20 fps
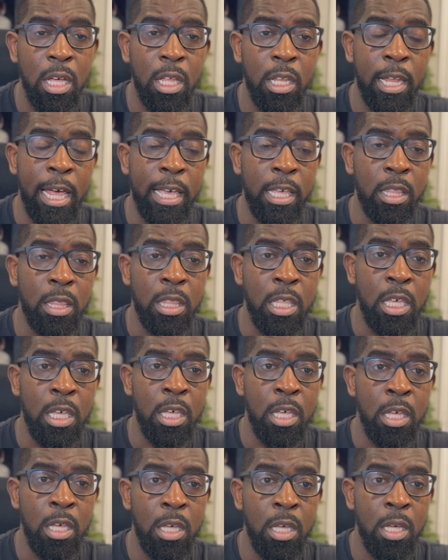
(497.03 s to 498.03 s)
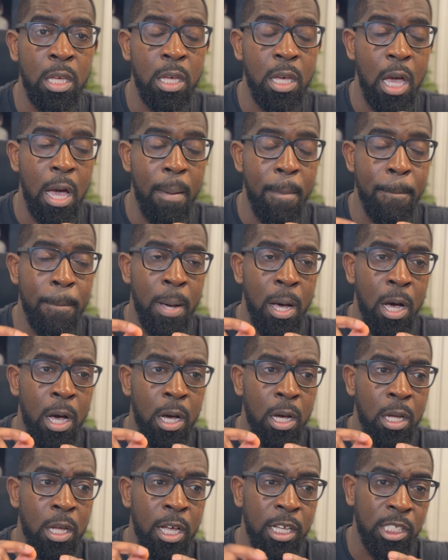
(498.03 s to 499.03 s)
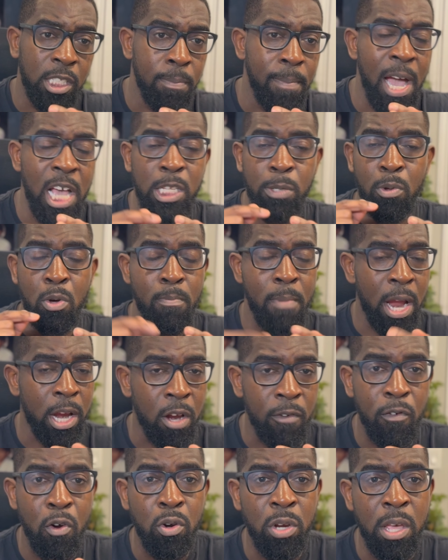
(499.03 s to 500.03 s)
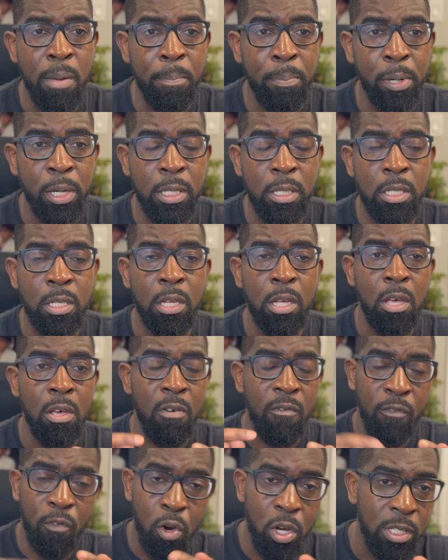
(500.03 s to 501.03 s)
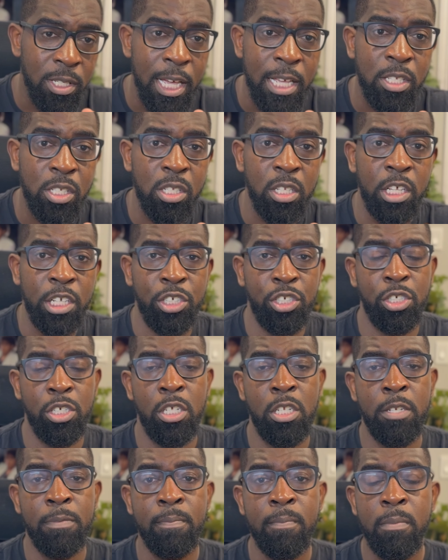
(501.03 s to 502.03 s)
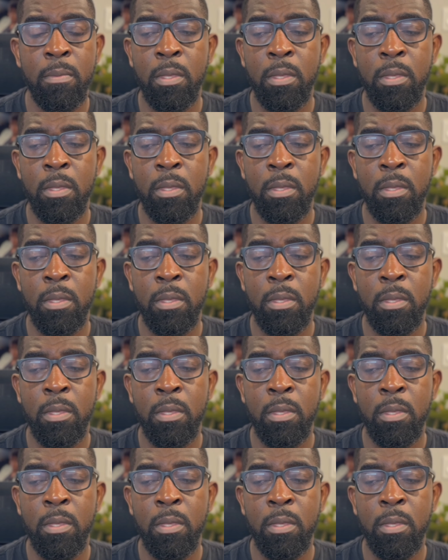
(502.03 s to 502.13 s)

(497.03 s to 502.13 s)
like the customizable microphone inputs, voice isolation,